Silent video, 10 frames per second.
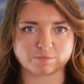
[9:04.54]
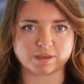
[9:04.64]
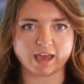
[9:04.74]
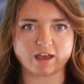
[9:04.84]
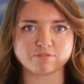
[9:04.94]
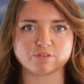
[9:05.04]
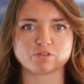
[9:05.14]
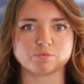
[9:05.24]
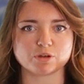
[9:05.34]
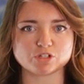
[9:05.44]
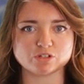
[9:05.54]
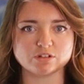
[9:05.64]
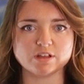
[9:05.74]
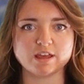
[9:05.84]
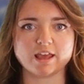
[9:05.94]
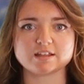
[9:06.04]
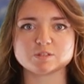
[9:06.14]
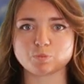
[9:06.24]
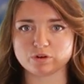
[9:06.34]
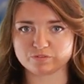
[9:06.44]
on behalf of commercial and
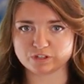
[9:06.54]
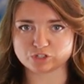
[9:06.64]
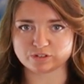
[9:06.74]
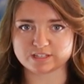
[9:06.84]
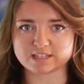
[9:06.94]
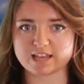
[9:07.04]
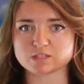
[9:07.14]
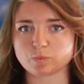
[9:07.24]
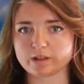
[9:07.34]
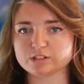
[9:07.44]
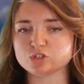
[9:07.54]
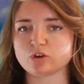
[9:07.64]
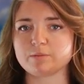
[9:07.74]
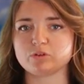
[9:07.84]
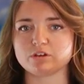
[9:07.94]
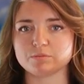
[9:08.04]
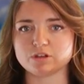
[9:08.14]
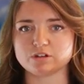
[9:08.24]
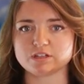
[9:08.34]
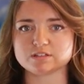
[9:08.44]
sport fisheries, as well as tribal
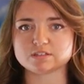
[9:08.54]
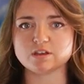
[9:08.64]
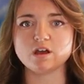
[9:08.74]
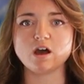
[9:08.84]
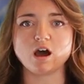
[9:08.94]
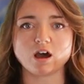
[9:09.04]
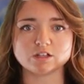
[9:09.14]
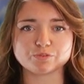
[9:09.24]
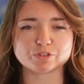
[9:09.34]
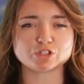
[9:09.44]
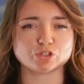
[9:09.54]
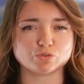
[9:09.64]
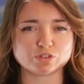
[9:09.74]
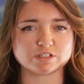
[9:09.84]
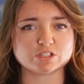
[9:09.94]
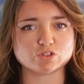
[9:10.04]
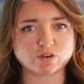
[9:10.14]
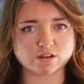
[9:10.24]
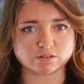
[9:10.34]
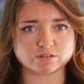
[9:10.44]
communities, all of which usually
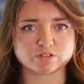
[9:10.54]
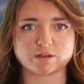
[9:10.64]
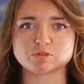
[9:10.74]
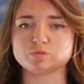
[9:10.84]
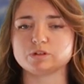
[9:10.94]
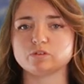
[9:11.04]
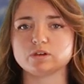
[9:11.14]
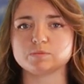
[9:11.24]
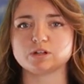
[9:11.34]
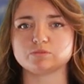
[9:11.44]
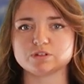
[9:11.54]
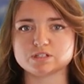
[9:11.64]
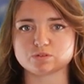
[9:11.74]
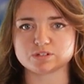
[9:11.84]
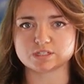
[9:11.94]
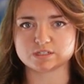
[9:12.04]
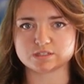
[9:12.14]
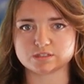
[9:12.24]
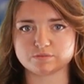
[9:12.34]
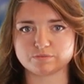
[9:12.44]
struggle to come to an agreement on
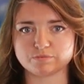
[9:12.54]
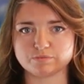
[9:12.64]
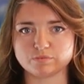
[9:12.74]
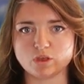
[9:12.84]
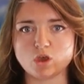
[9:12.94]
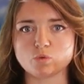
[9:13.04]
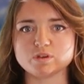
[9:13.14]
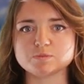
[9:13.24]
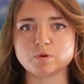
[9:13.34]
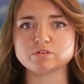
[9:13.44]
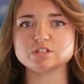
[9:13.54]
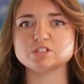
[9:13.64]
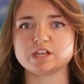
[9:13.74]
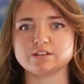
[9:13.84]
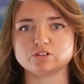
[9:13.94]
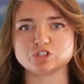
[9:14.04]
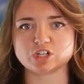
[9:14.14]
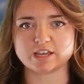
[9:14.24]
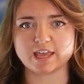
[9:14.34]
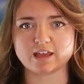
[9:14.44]
resources. We spoke to Daniel
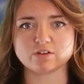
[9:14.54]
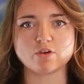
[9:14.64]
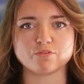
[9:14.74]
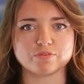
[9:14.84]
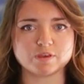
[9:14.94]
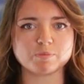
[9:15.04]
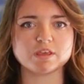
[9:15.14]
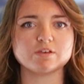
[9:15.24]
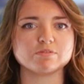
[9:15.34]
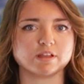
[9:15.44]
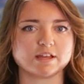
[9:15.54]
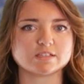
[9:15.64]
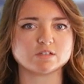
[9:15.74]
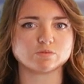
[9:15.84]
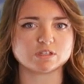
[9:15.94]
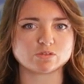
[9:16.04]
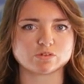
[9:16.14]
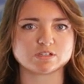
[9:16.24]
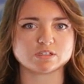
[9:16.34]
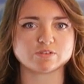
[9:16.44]
Chayette, VP of Lands and
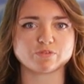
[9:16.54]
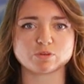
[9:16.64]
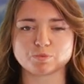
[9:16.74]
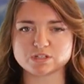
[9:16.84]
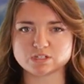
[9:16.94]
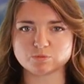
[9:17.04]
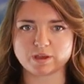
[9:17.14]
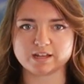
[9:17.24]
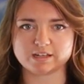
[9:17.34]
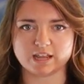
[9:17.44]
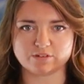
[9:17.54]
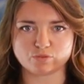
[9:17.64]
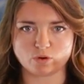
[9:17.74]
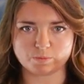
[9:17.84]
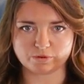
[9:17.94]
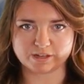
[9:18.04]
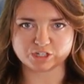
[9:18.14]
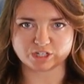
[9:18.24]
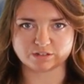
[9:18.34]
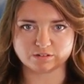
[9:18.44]
Resources for the Bristol Bay Native
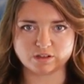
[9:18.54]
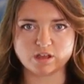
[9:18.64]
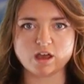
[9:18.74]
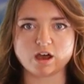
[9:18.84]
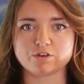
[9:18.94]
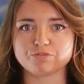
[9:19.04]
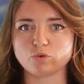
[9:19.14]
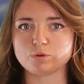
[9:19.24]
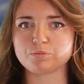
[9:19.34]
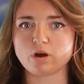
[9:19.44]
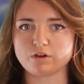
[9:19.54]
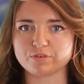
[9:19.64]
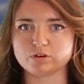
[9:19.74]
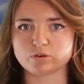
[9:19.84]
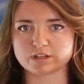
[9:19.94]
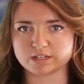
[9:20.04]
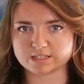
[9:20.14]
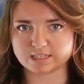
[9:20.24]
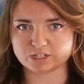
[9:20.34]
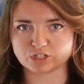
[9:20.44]
Corporation, a for-profit
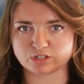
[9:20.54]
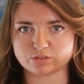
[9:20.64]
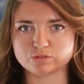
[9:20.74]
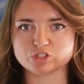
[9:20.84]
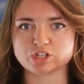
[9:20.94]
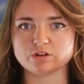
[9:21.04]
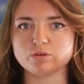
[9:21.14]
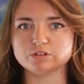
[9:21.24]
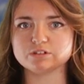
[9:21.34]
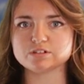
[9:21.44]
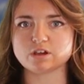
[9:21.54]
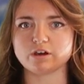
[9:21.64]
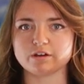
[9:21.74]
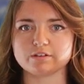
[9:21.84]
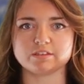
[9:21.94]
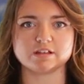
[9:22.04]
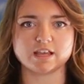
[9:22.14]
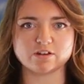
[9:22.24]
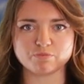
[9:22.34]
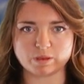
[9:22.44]
organization whose shareholders are the
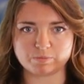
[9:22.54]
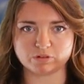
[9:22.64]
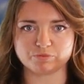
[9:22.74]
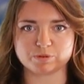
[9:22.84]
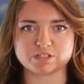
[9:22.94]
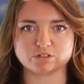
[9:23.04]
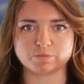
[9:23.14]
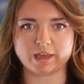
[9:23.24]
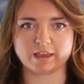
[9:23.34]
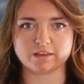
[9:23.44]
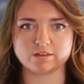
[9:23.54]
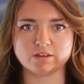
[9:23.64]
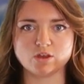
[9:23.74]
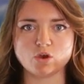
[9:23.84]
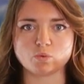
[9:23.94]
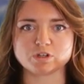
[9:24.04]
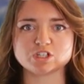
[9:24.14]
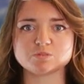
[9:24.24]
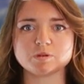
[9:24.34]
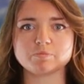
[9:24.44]
Native people of Bristol Bay, which
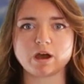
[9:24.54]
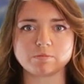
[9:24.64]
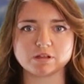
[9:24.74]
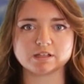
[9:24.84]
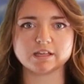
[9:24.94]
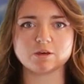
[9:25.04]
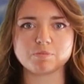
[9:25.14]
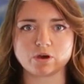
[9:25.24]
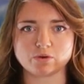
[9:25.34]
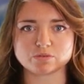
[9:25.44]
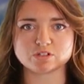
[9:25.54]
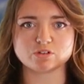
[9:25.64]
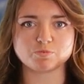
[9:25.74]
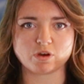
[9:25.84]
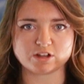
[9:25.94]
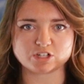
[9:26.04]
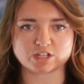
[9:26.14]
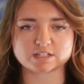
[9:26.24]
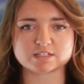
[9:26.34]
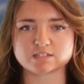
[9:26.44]
has been publicly opposed to the
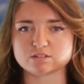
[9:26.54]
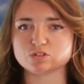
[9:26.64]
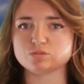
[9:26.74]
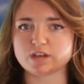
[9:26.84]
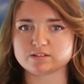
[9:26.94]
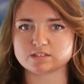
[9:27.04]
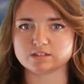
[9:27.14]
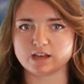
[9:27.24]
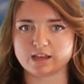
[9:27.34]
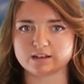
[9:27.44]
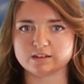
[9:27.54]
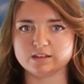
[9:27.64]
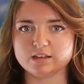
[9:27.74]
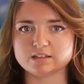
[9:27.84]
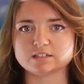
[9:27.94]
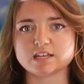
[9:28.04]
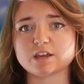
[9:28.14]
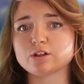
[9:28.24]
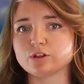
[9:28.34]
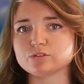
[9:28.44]
project since 2009, to take
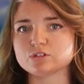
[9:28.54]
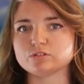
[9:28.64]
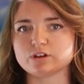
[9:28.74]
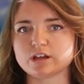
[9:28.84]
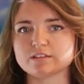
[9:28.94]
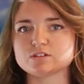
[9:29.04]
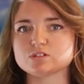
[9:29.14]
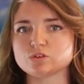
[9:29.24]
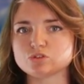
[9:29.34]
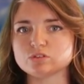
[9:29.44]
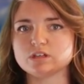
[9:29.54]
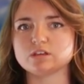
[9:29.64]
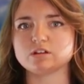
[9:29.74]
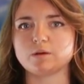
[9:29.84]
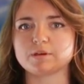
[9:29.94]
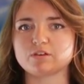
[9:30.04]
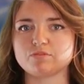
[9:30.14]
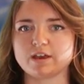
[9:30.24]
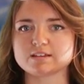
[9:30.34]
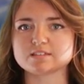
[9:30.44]
a closer look at the social-economic
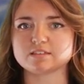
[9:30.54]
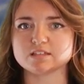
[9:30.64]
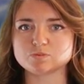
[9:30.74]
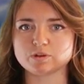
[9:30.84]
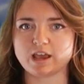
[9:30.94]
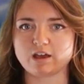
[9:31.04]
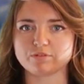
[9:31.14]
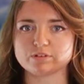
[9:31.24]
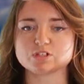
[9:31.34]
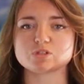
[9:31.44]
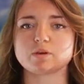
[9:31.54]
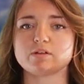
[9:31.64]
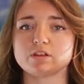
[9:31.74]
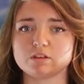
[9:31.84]
effects this would have on the surrounding